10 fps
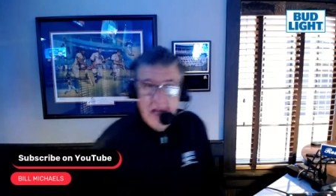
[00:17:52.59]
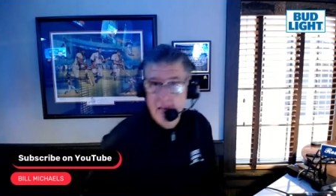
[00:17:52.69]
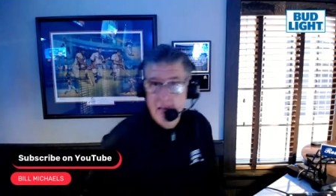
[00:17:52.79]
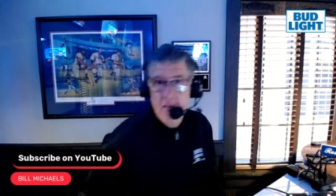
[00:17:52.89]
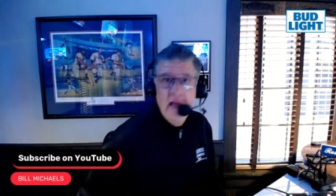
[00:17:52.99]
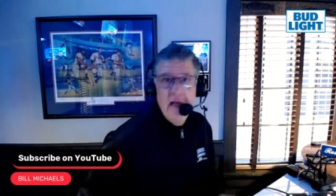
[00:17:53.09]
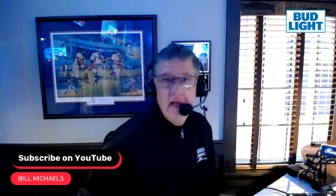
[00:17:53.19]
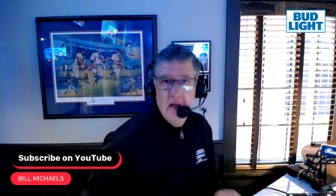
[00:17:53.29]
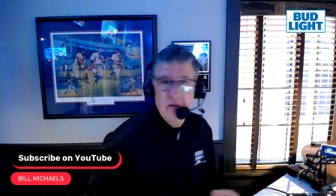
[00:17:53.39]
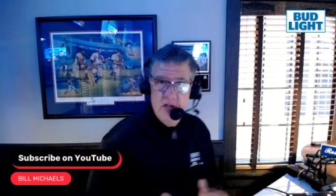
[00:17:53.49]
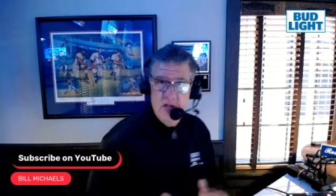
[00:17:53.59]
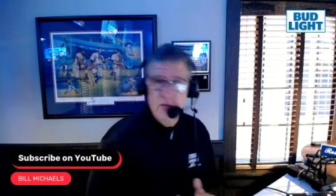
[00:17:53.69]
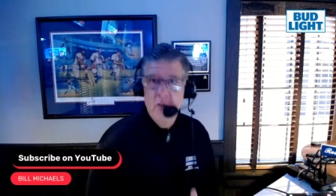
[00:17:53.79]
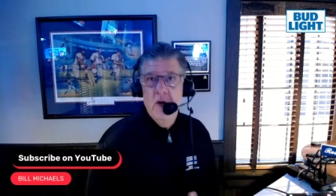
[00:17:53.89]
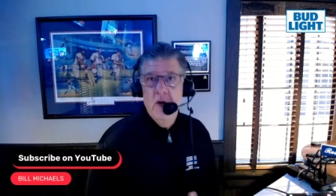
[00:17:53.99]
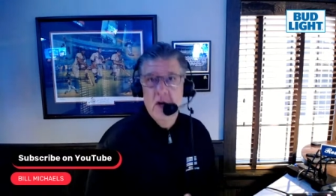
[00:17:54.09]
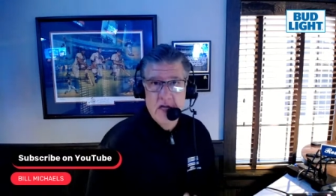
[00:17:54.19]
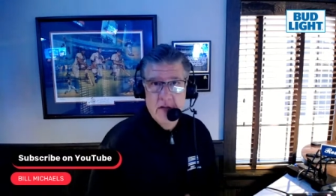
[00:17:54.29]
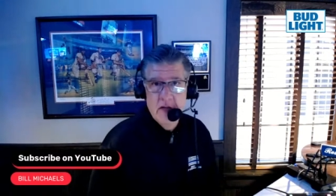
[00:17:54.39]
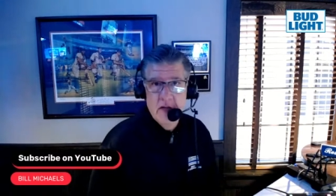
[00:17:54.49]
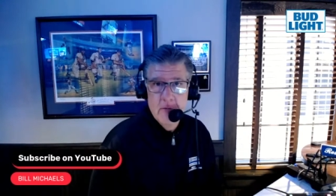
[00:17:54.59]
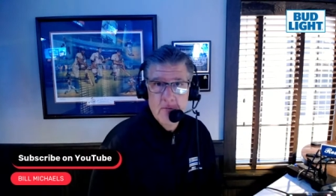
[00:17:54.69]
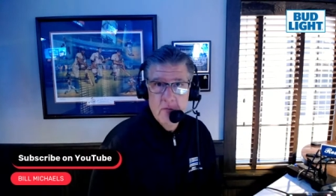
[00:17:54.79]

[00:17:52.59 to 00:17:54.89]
in many of these ballparks out there.